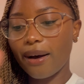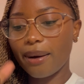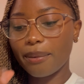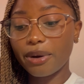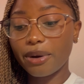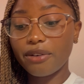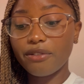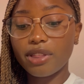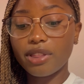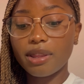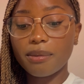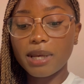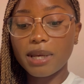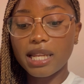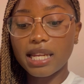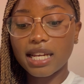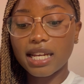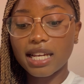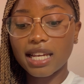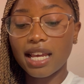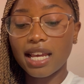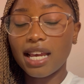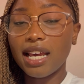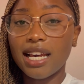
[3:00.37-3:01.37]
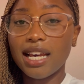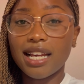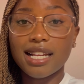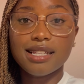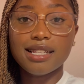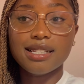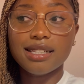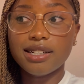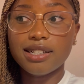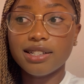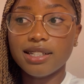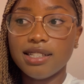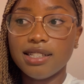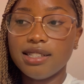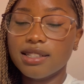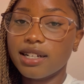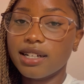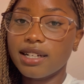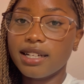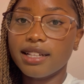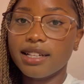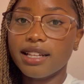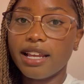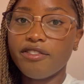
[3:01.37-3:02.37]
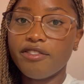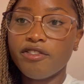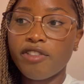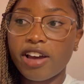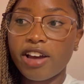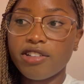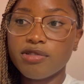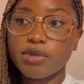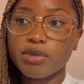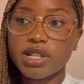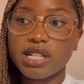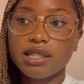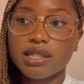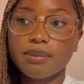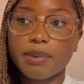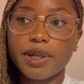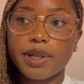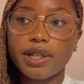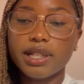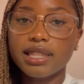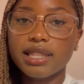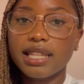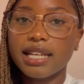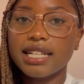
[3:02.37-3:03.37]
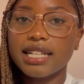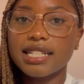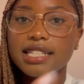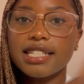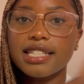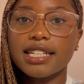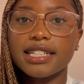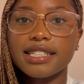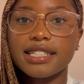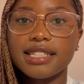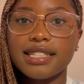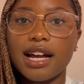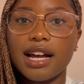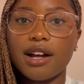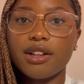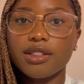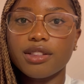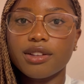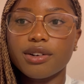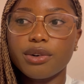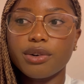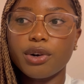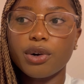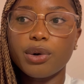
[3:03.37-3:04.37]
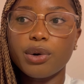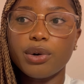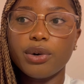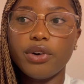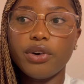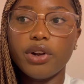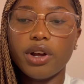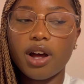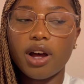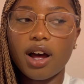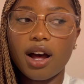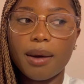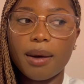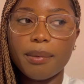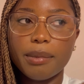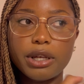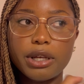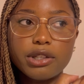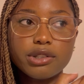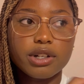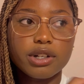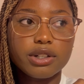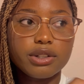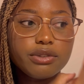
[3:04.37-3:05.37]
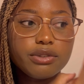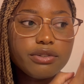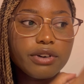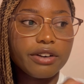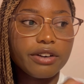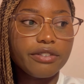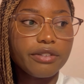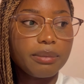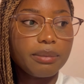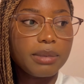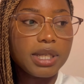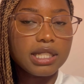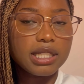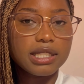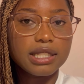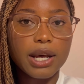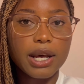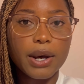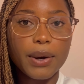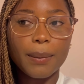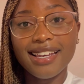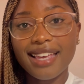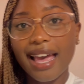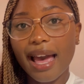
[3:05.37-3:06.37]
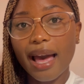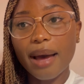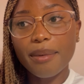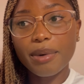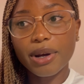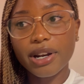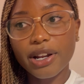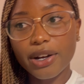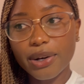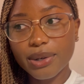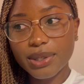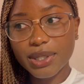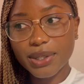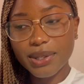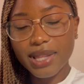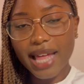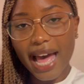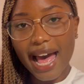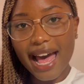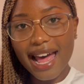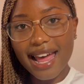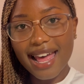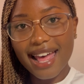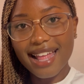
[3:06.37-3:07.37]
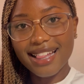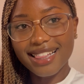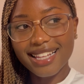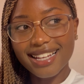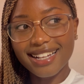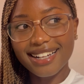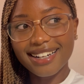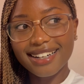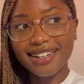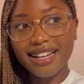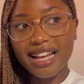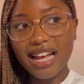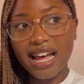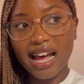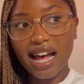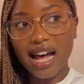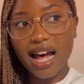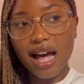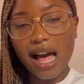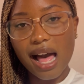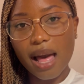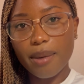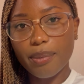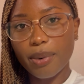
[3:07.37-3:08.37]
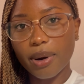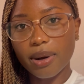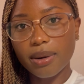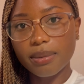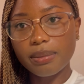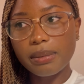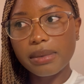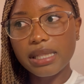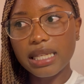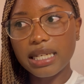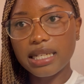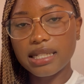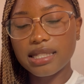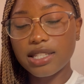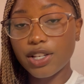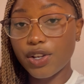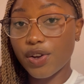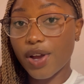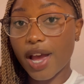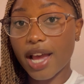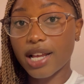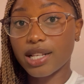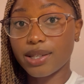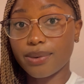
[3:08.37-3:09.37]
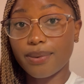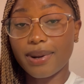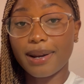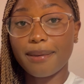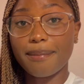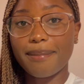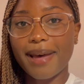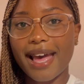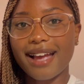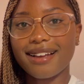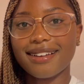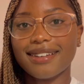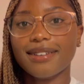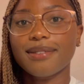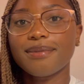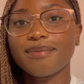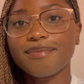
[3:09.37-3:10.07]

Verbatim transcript: I'm waiting for the meeting. It's literally starting in like five minutes, but good thing it's just down the road. Um, it's not too far from me. So yeah, I'm gonna go do that. And then uh, I probably see you guys when I'm back.